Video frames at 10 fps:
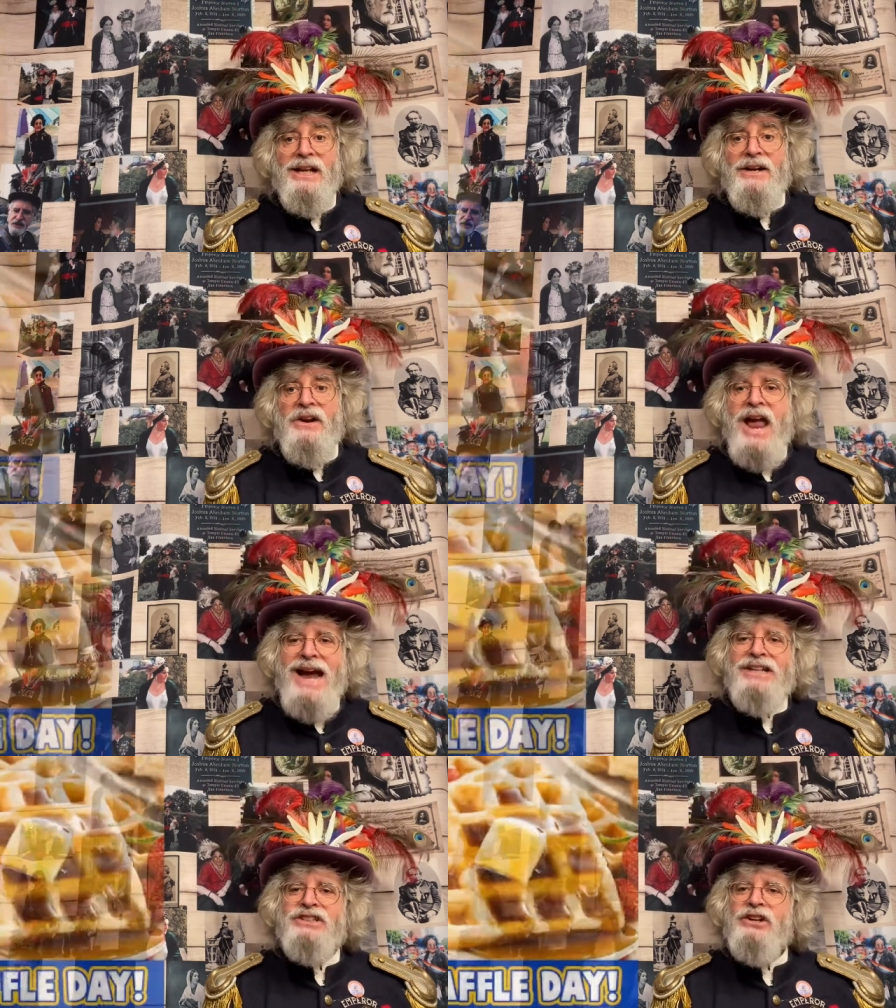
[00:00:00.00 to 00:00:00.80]

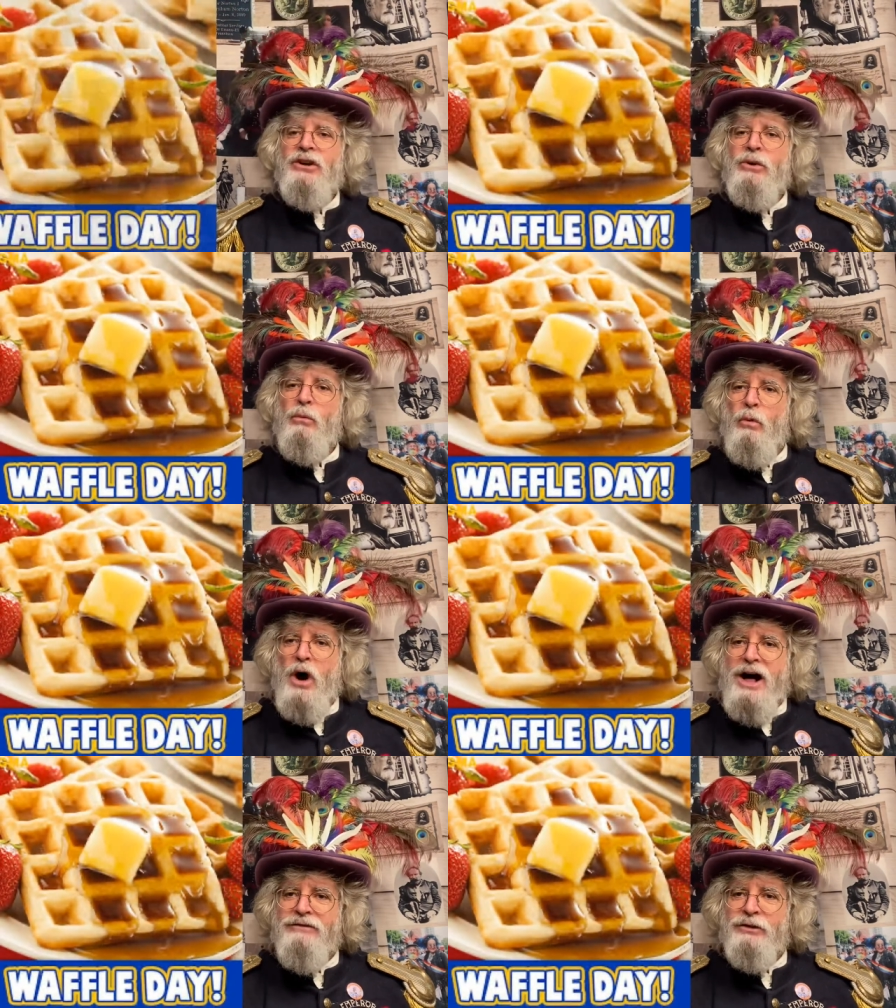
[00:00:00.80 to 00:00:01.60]
National
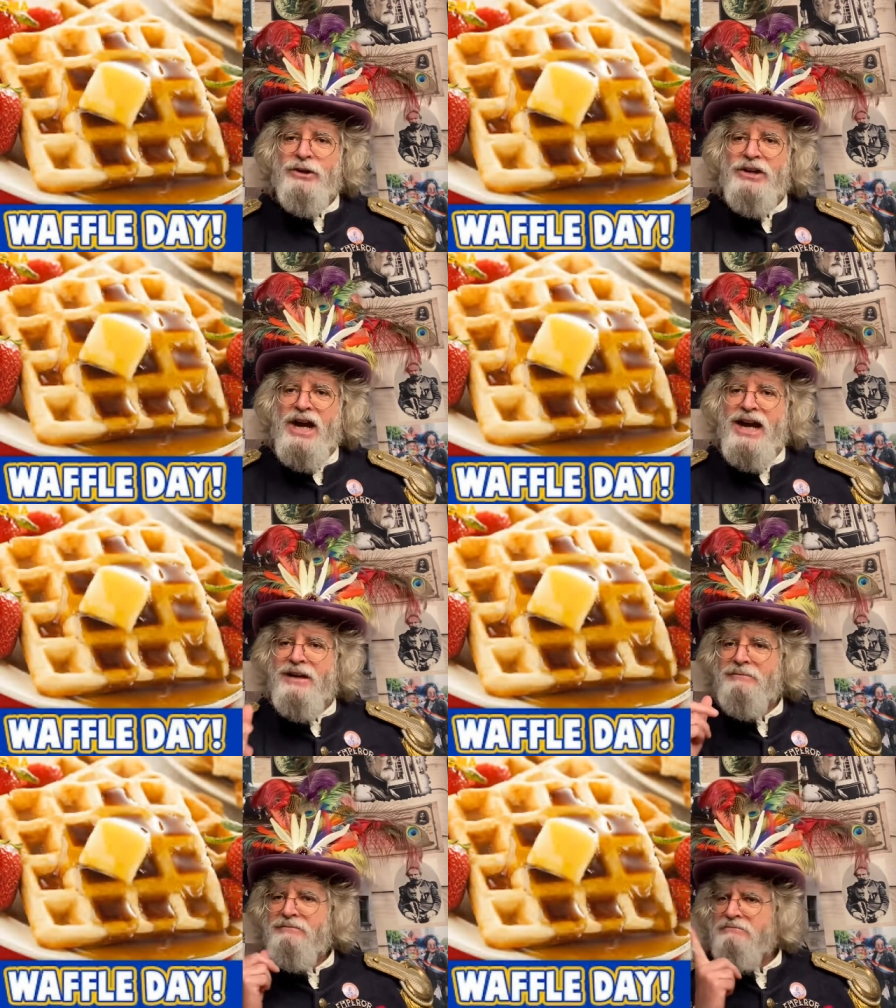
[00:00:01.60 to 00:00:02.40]
Waffle Day.
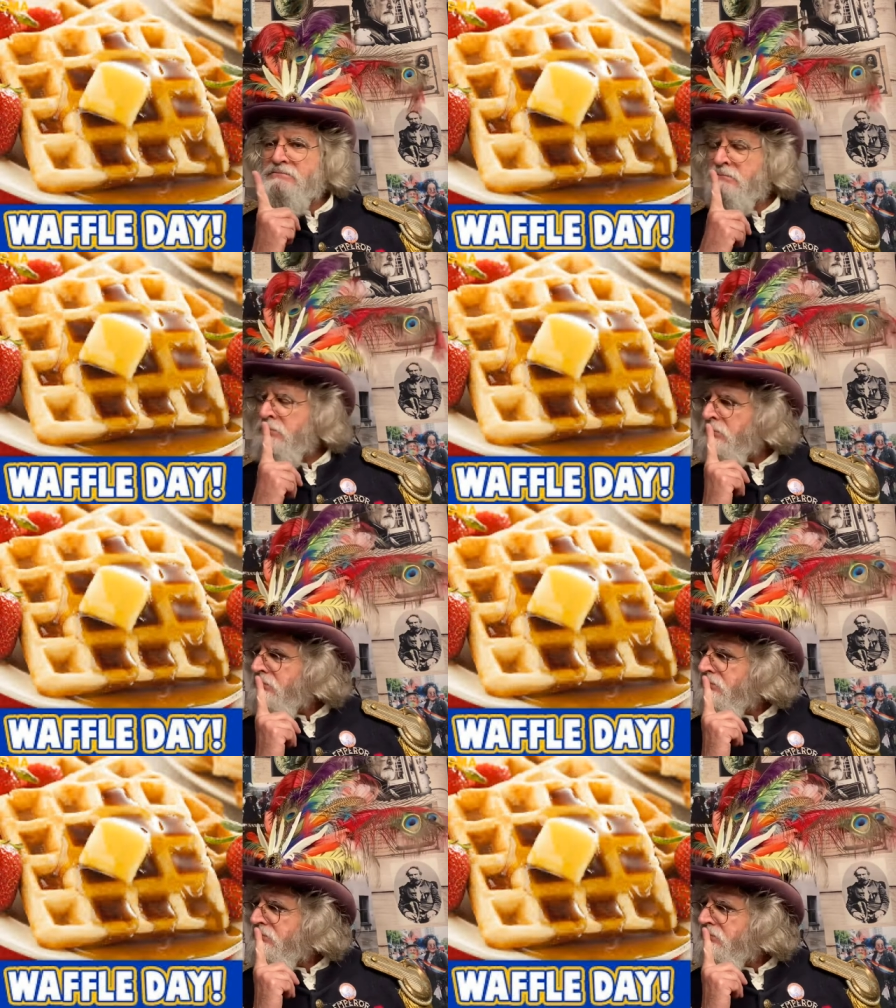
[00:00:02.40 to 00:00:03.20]
Hmm,
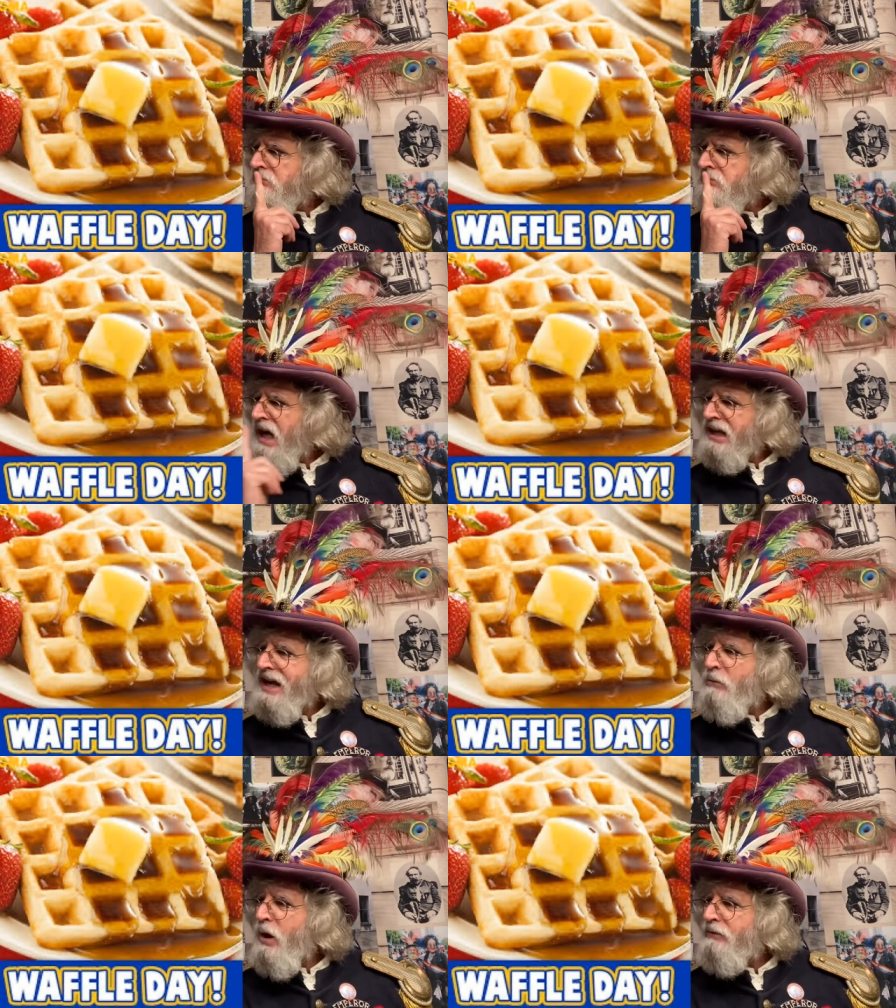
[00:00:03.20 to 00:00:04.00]
I
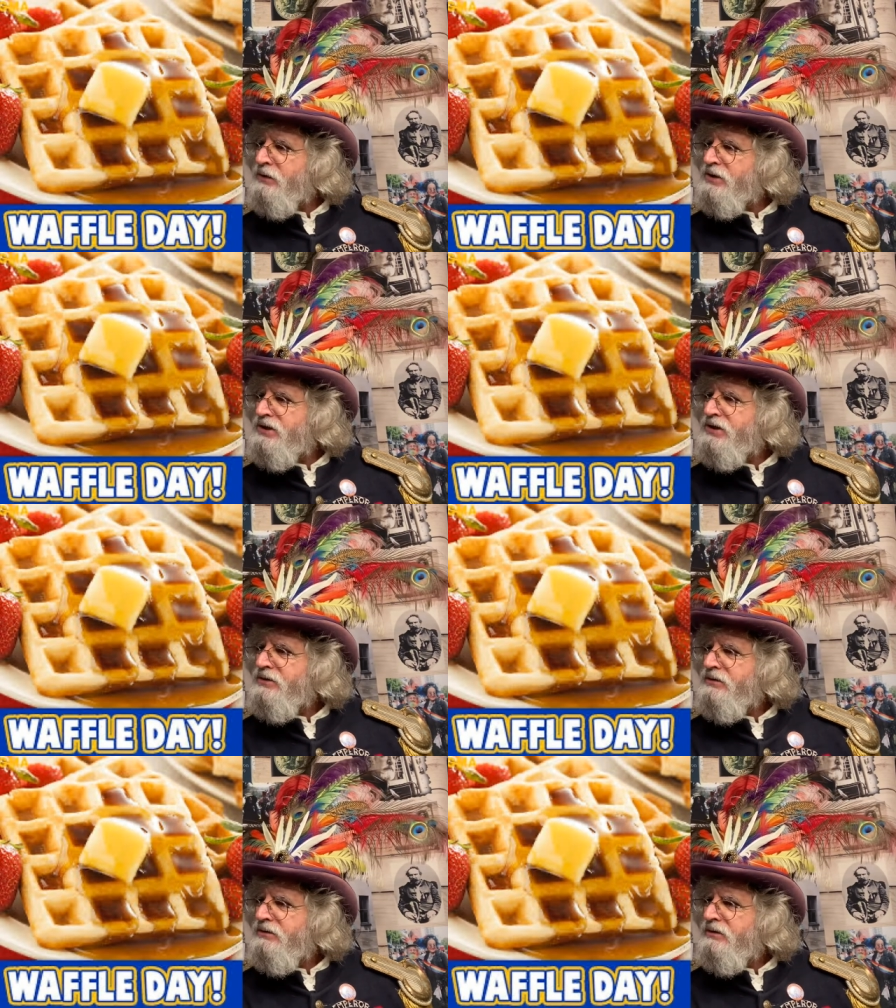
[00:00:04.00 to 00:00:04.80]
like waffles.
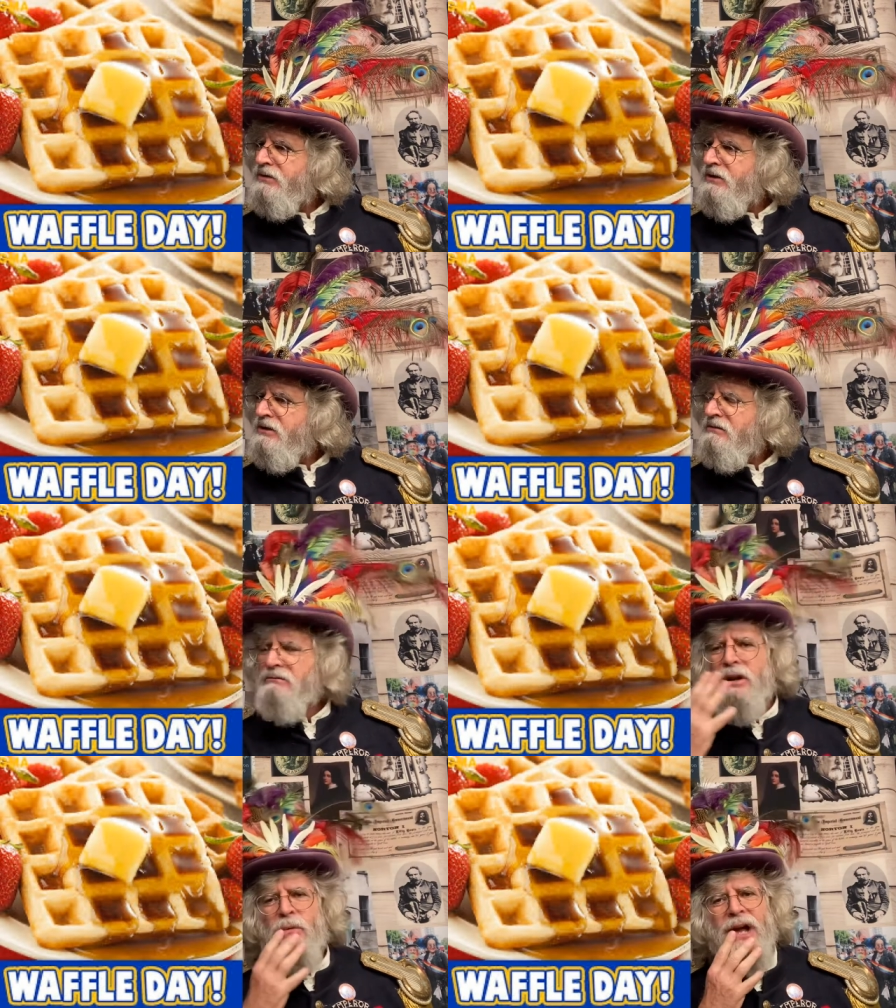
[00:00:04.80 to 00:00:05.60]

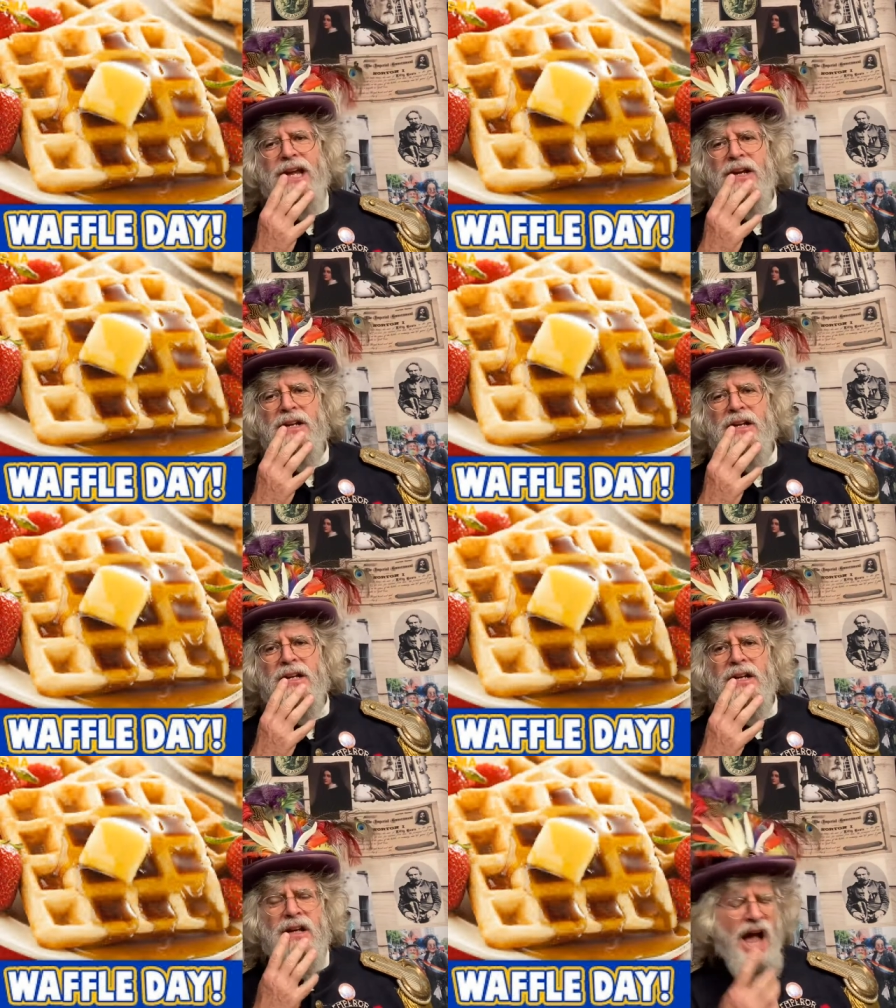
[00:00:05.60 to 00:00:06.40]
No, way.
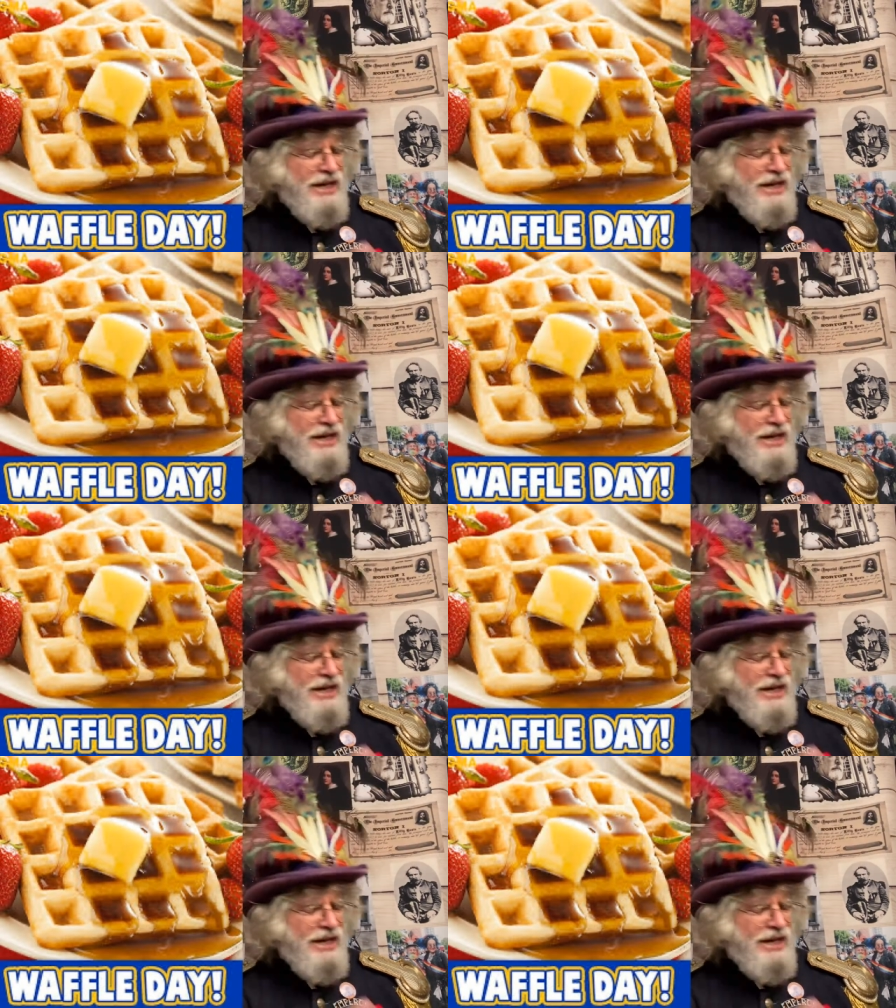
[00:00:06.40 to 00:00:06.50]
I